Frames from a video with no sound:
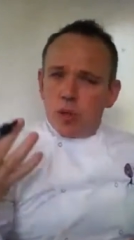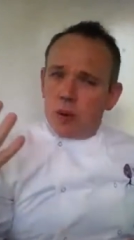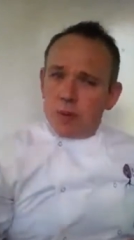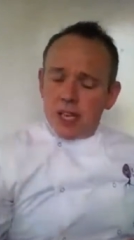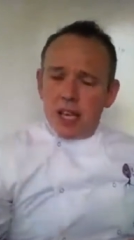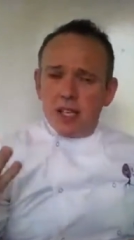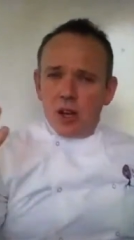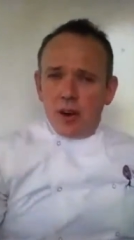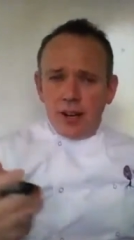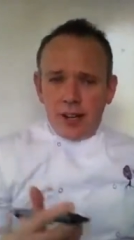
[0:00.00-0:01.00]
with our
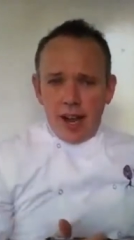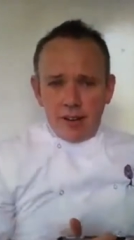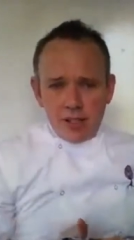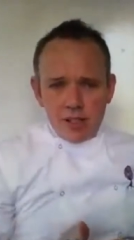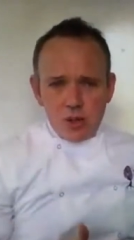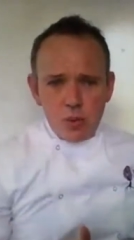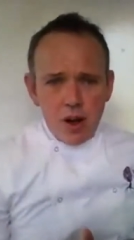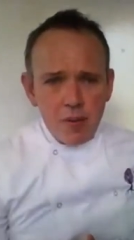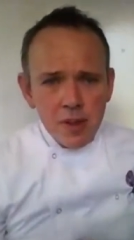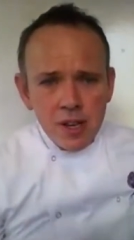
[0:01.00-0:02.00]
potato and our carrots as
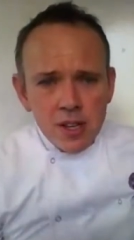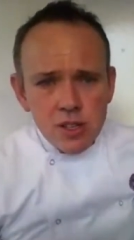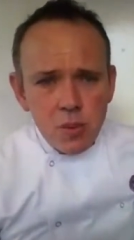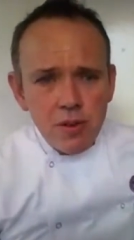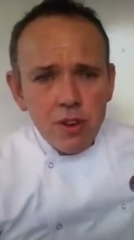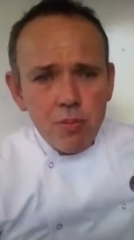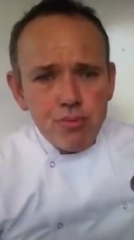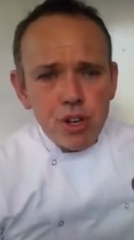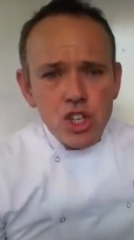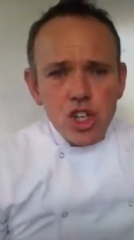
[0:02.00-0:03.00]
well. So we've got
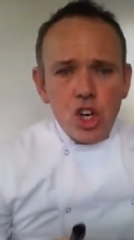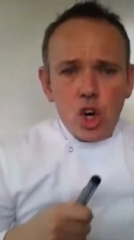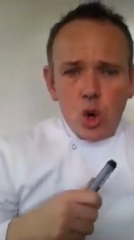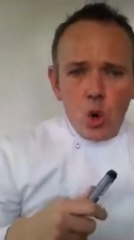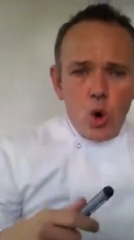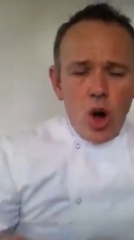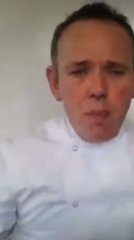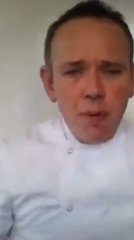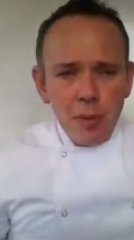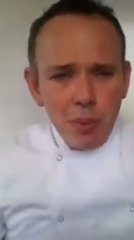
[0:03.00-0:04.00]
bridge and claw
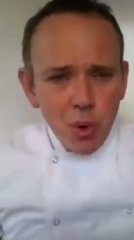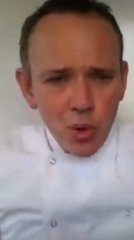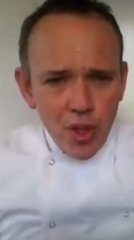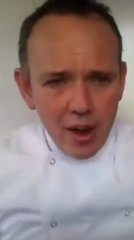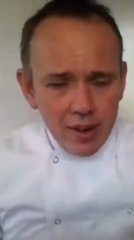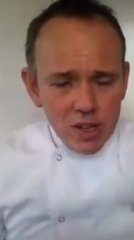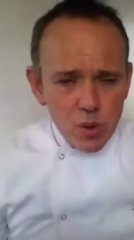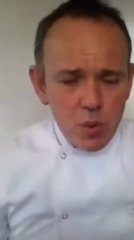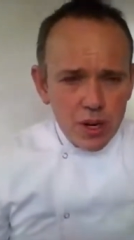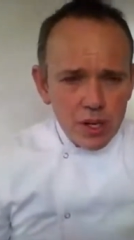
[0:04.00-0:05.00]
up on the board there, and that's
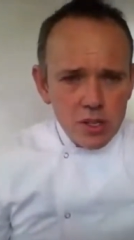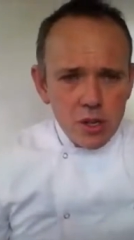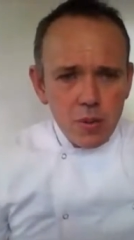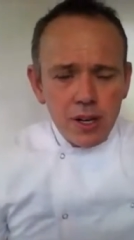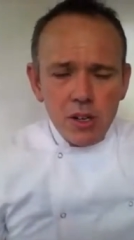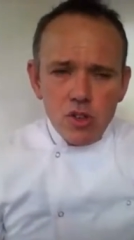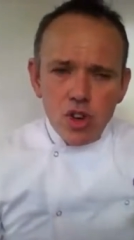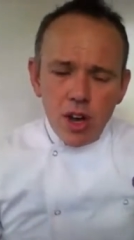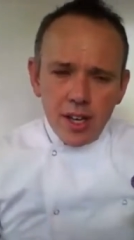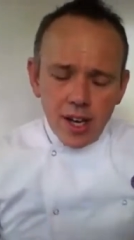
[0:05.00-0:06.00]
what we're going to do. We're going to
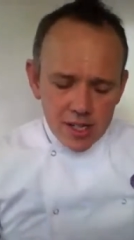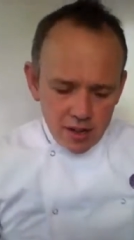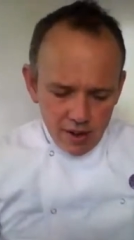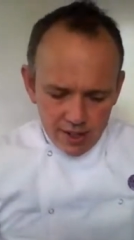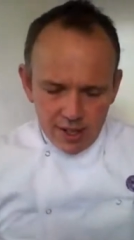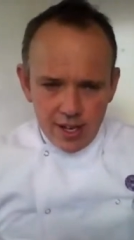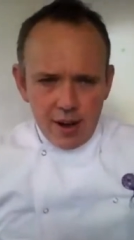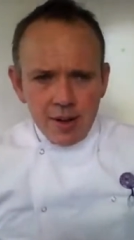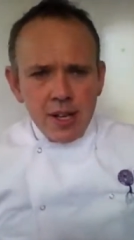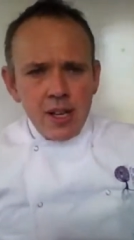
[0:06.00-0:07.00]
try and cut our onion.
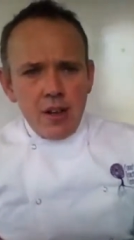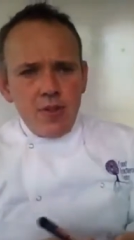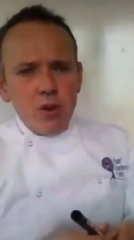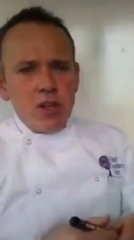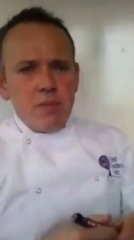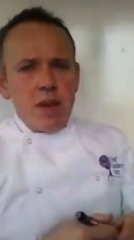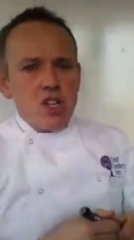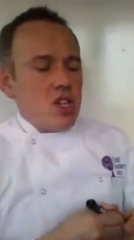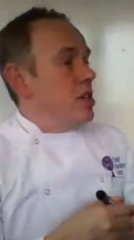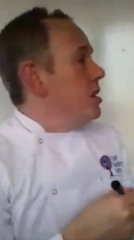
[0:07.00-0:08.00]
Now, if you can
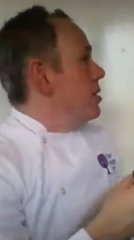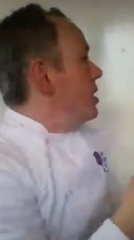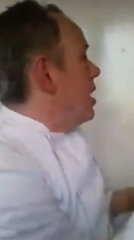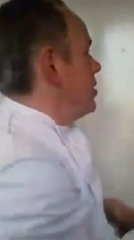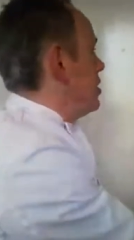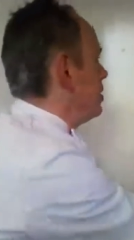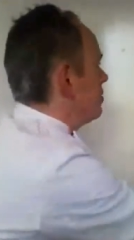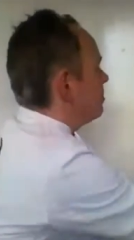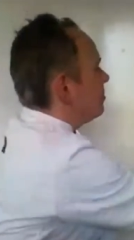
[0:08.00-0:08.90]
imagine, the onion